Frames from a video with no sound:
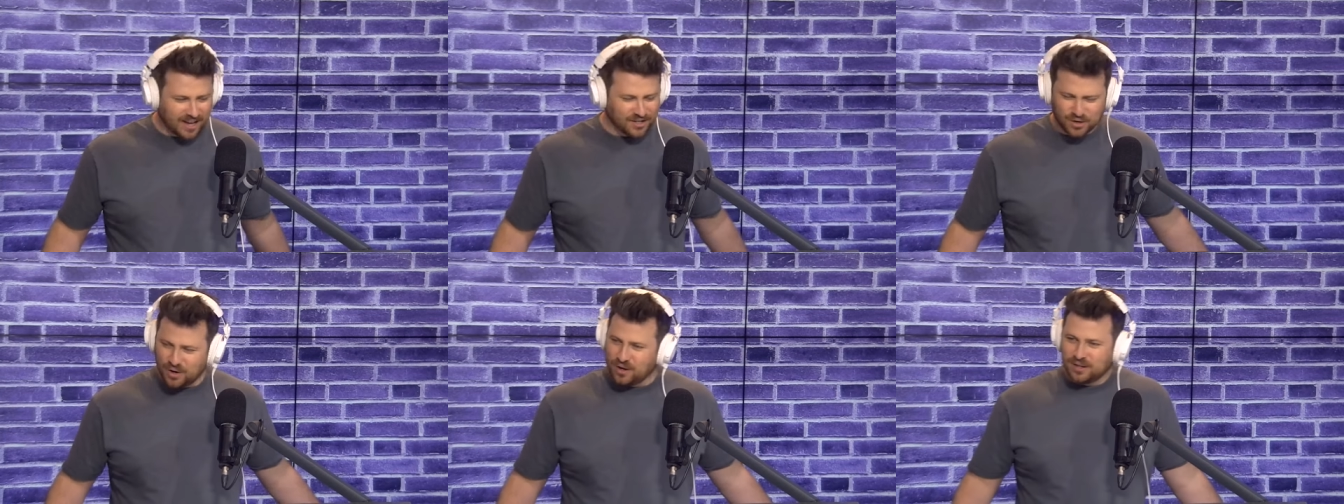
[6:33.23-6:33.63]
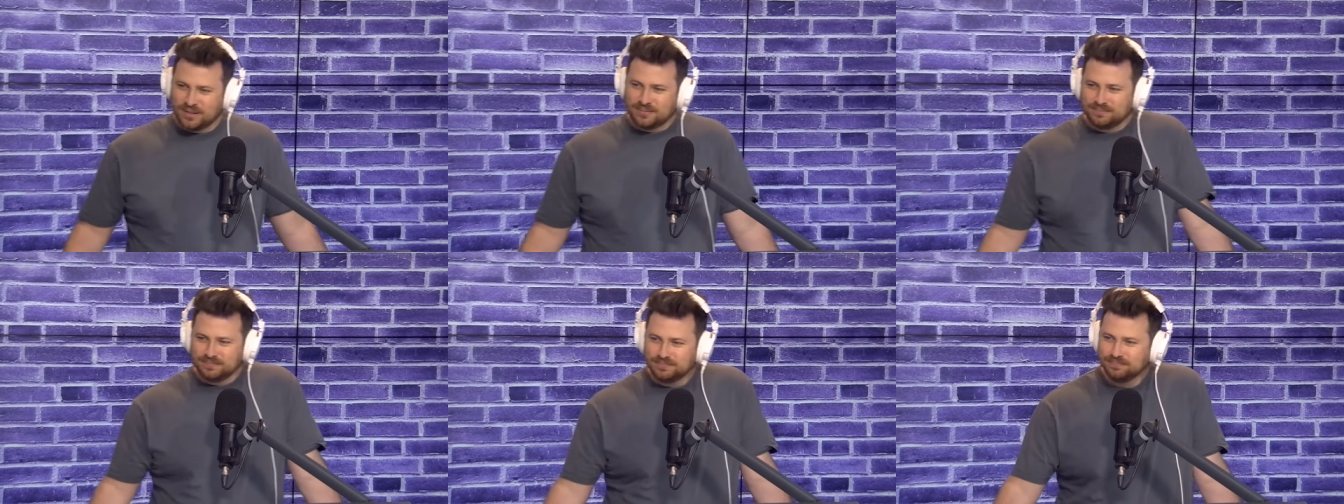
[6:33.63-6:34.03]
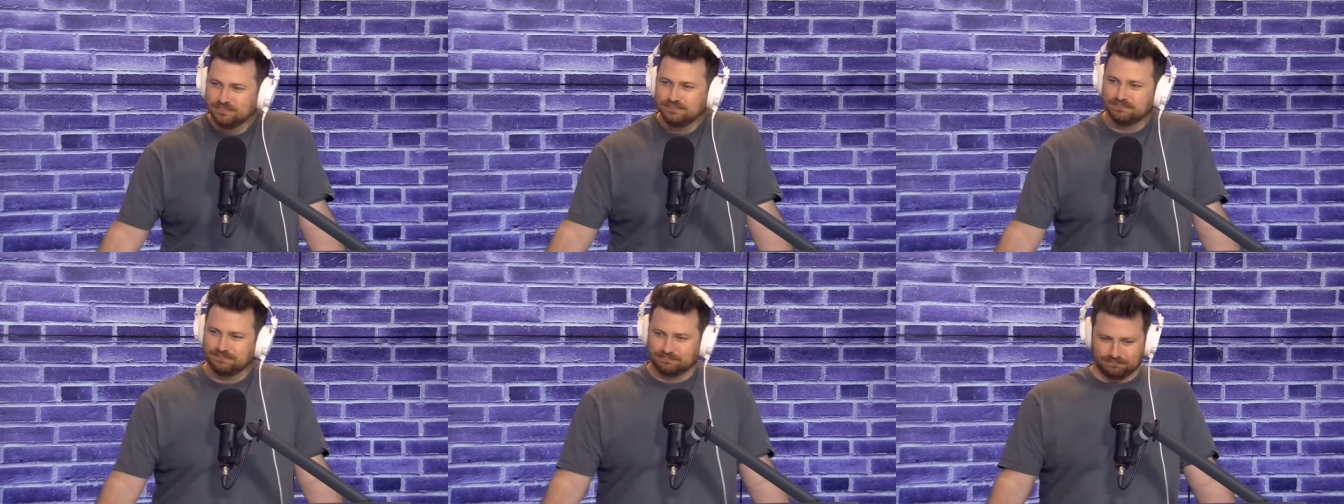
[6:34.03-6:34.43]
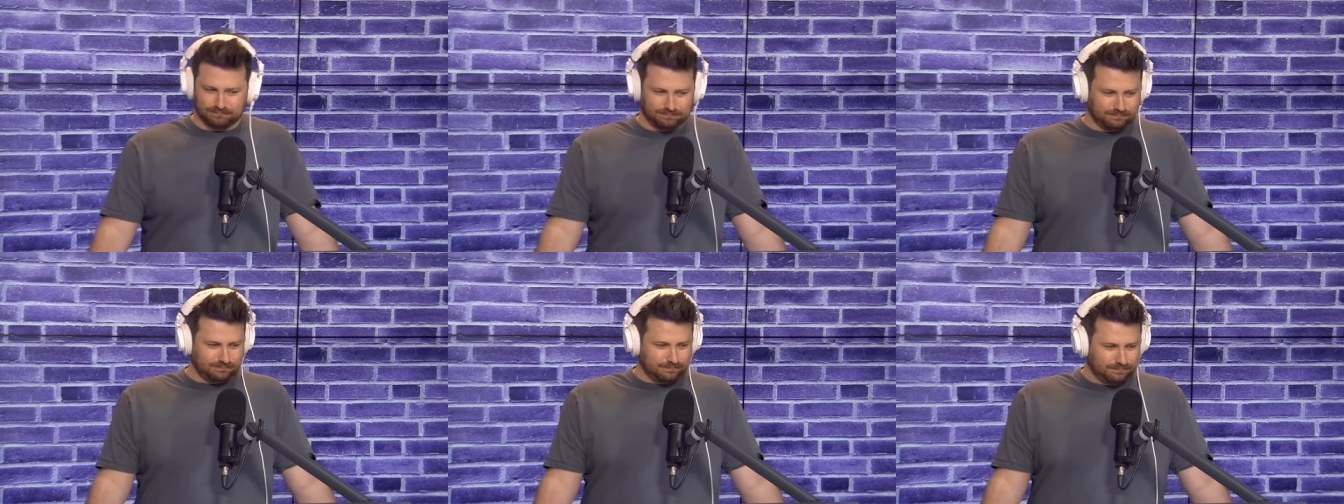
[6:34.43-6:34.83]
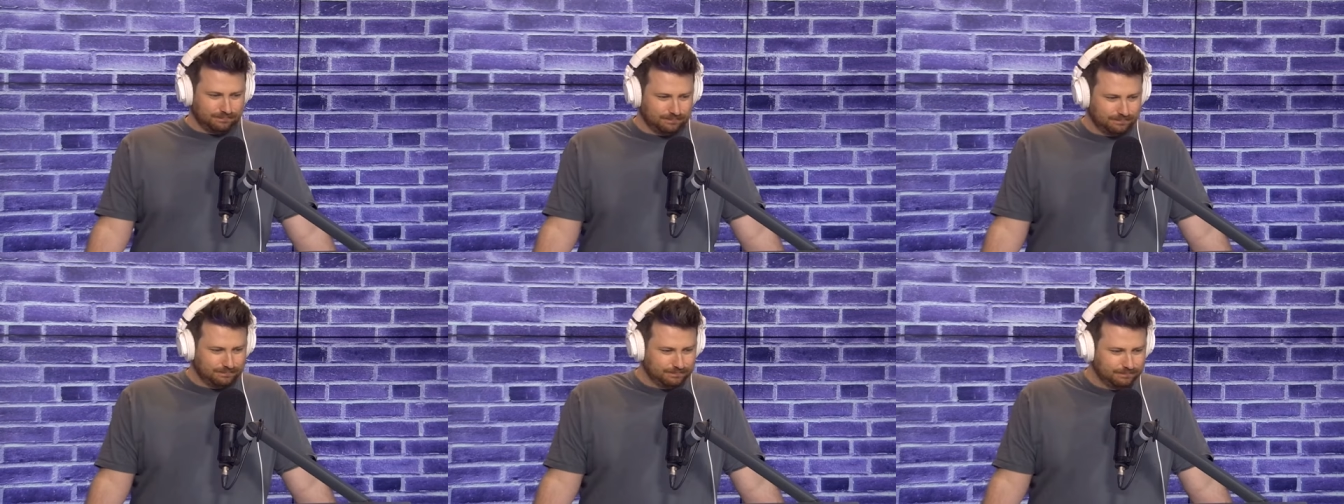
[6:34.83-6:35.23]
sure. The zinger dong, whatever.
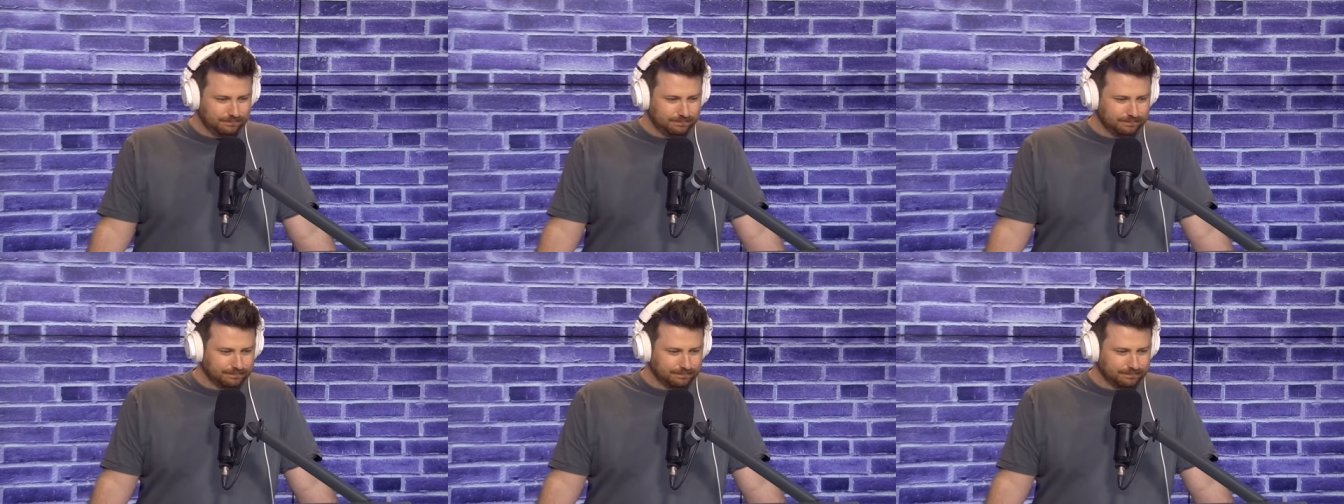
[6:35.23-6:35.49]
It's got